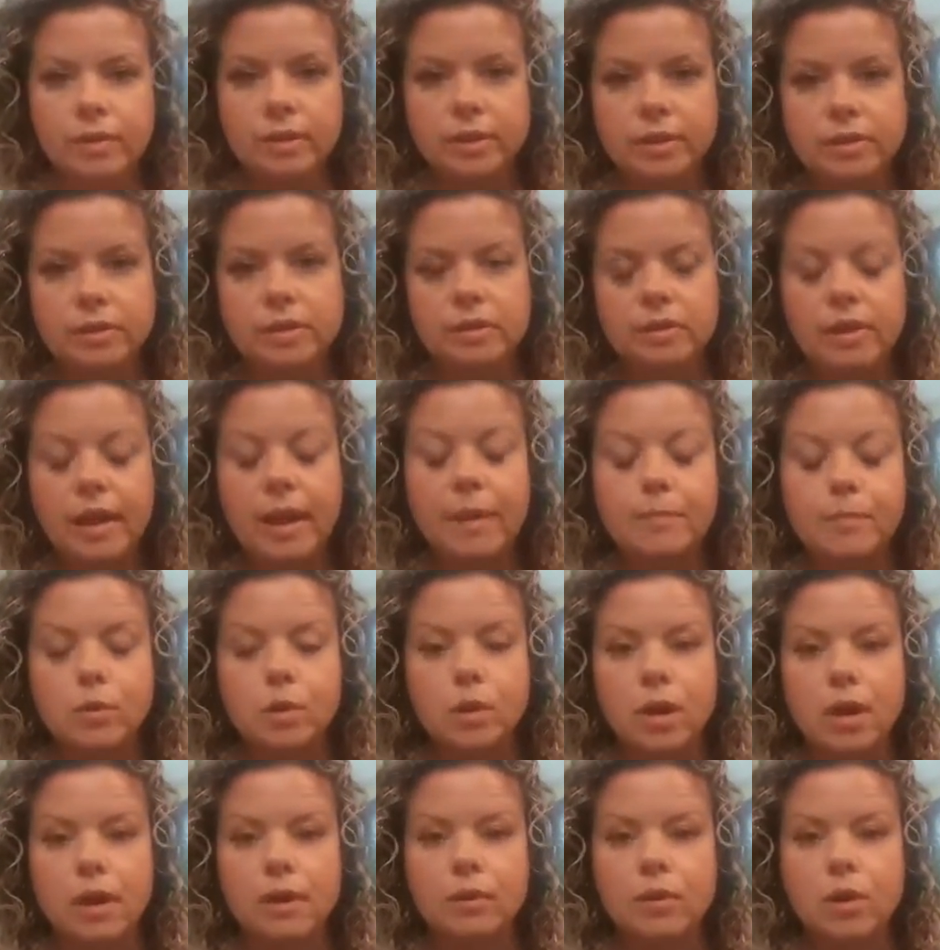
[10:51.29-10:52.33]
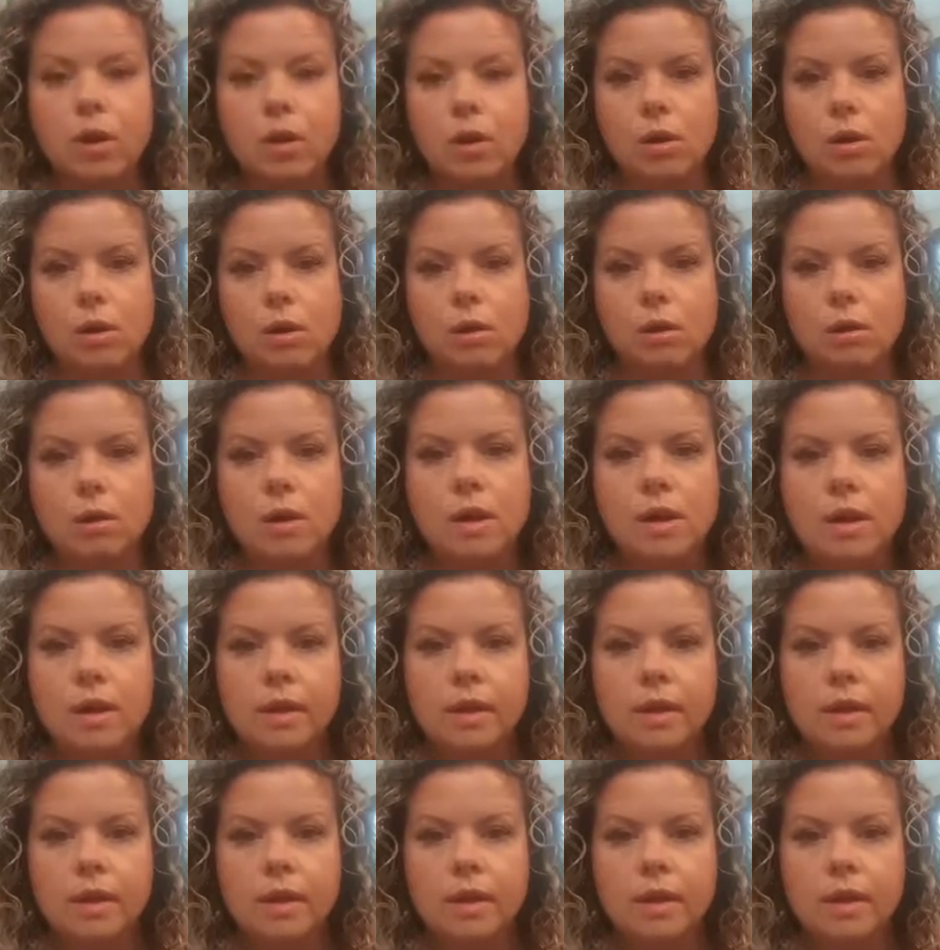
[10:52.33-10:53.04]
There's a lot more alcohol